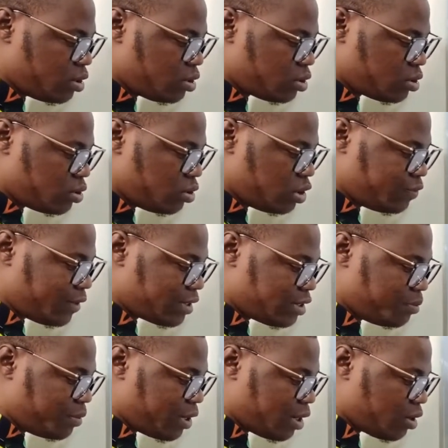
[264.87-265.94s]
So, those
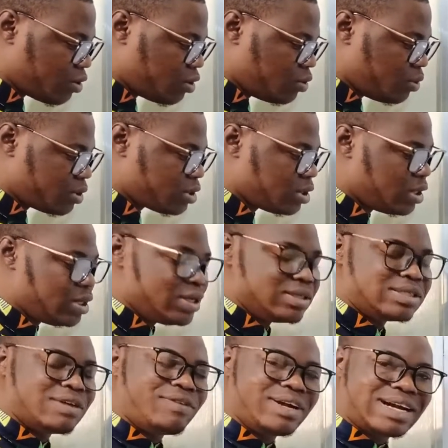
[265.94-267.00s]
vertebrae are called what?
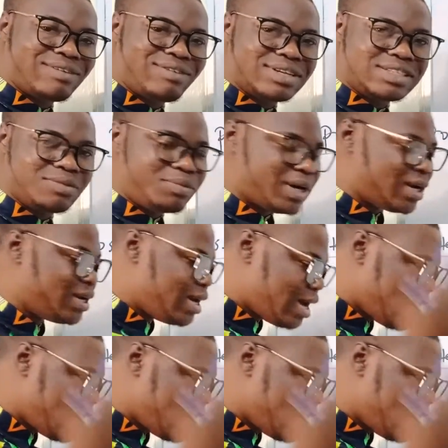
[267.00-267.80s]
Cervical vertebra.